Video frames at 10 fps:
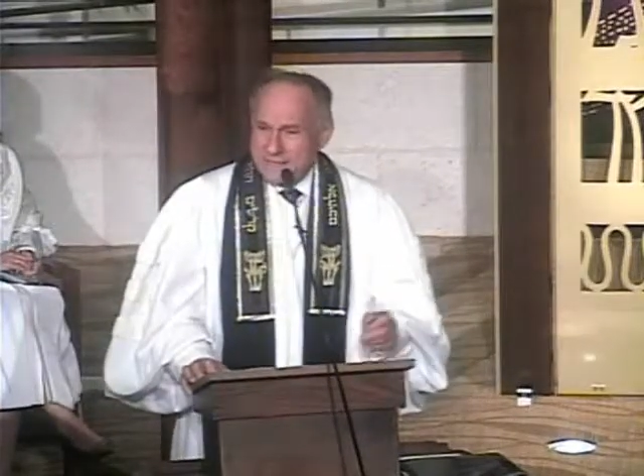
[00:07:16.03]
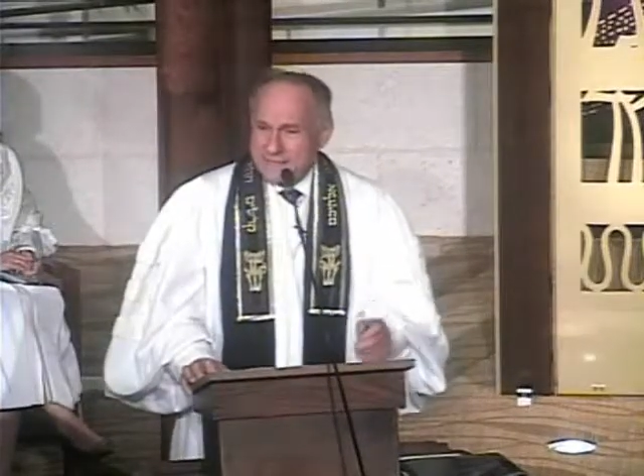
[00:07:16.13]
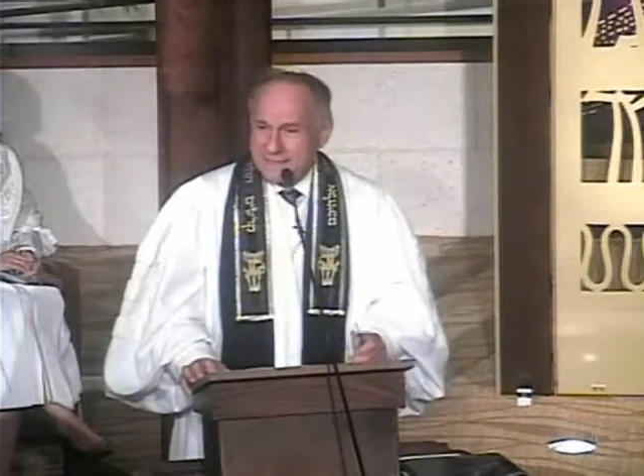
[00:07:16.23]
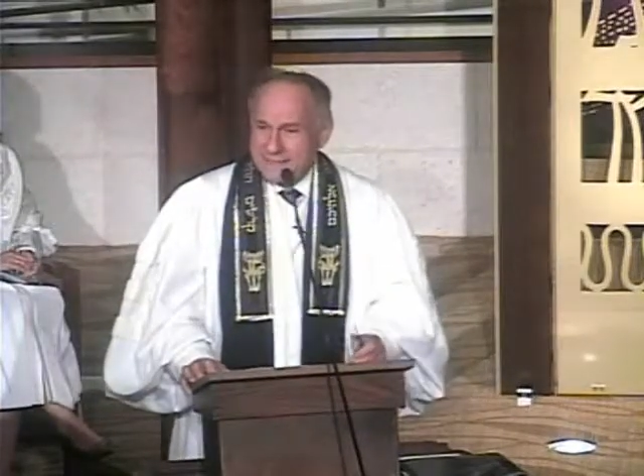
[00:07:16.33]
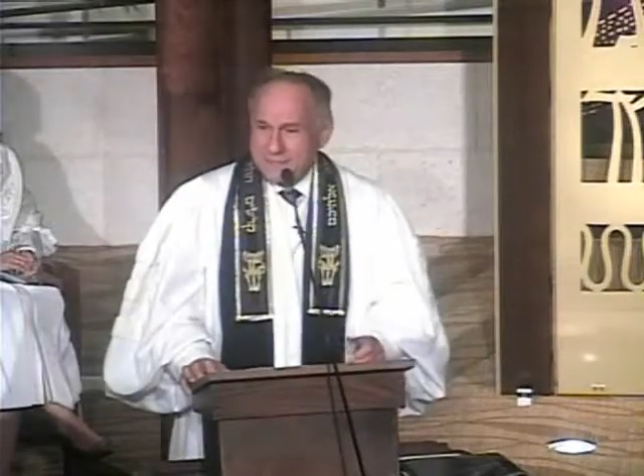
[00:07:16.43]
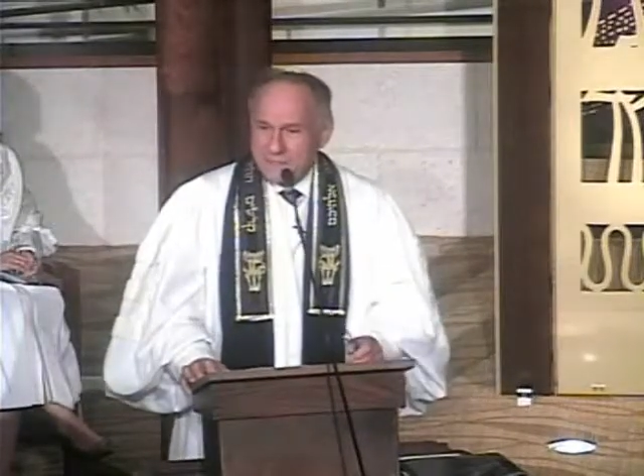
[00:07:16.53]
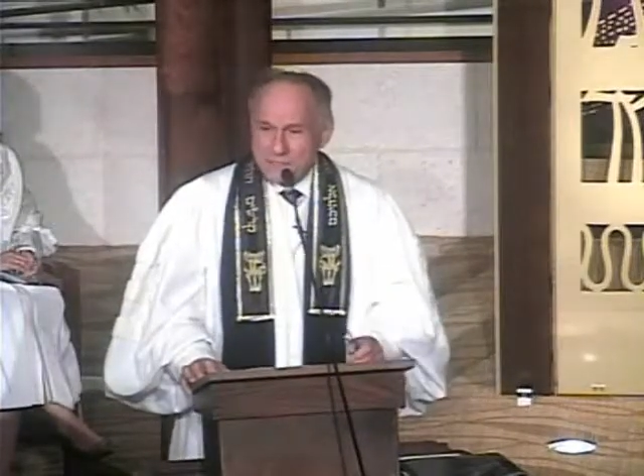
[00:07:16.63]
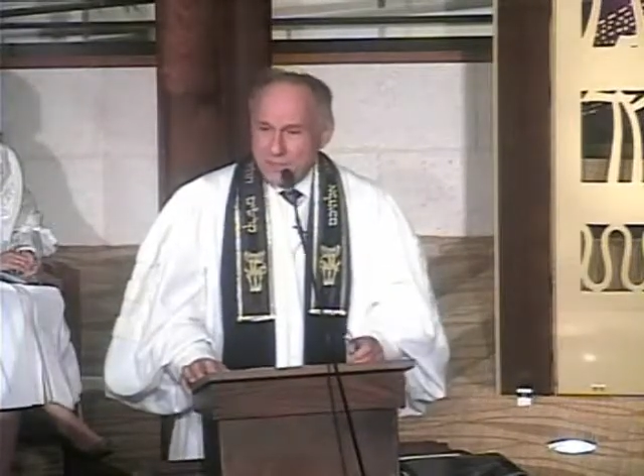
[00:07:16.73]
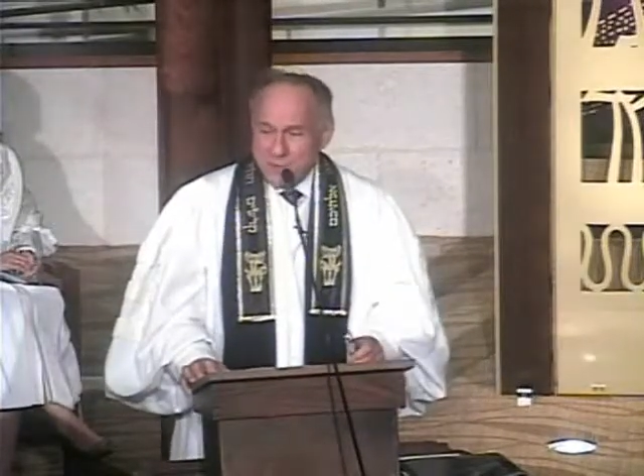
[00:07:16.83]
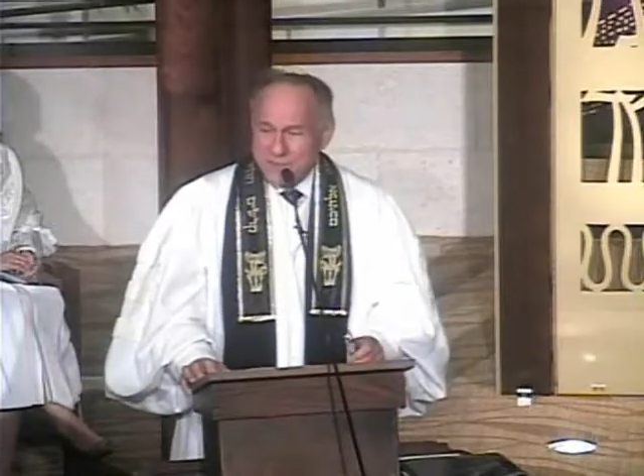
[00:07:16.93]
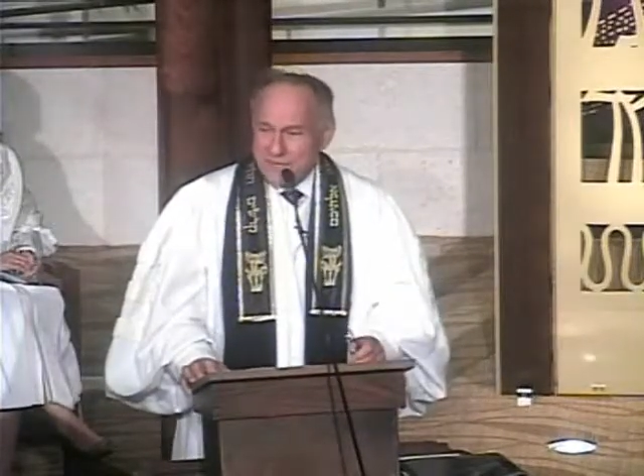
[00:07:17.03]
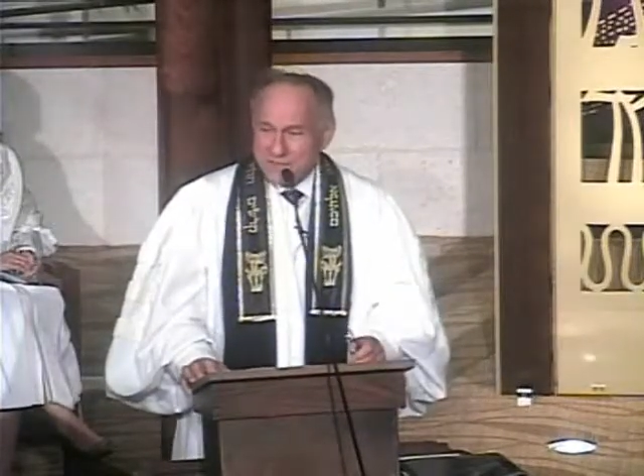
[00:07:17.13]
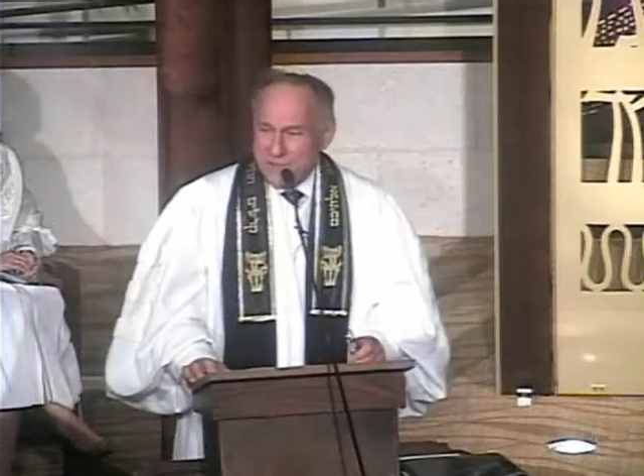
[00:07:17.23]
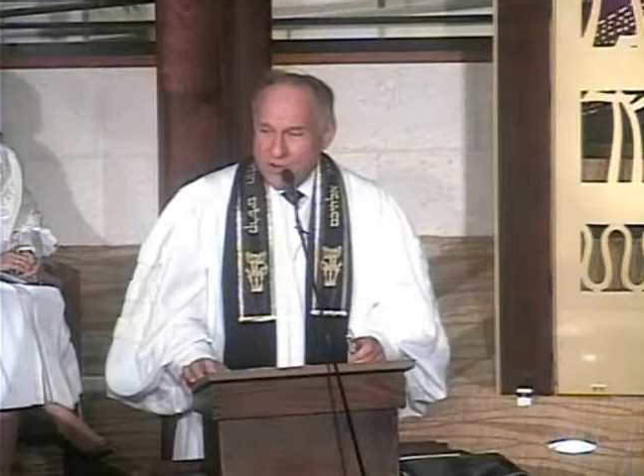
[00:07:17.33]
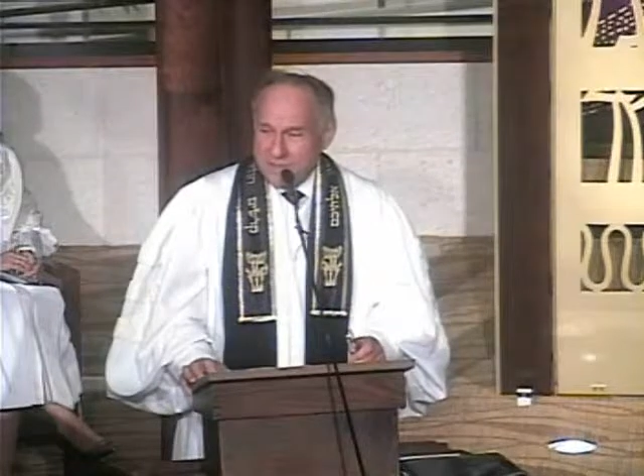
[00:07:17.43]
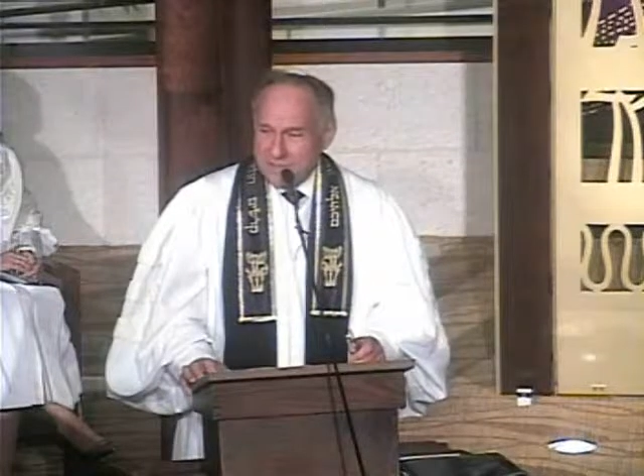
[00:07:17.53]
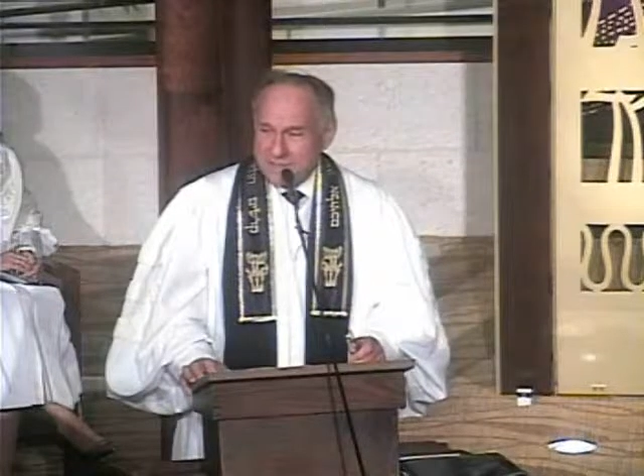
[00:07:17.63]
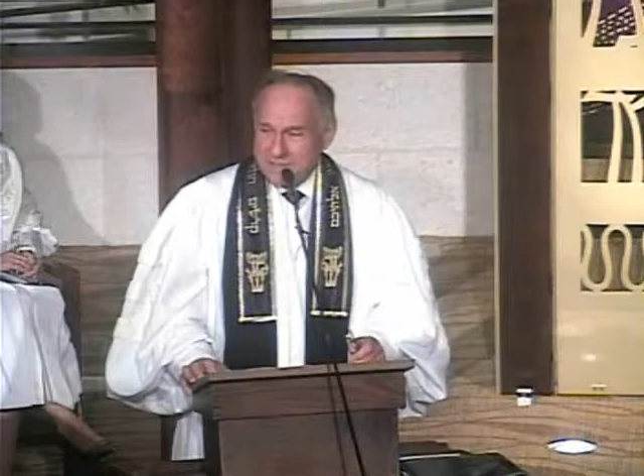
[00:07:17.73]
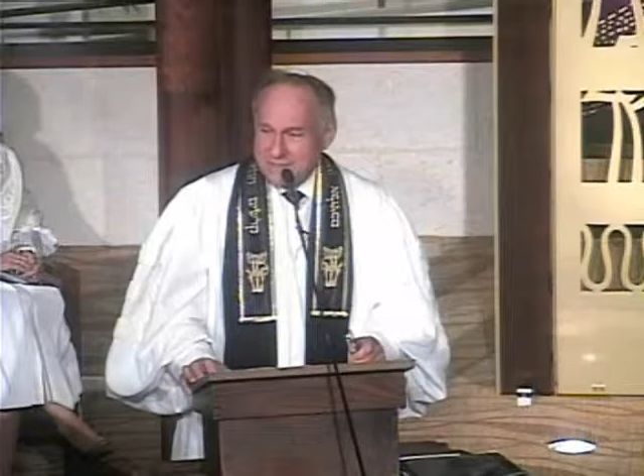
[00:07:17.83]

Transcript: It was nobody's fault.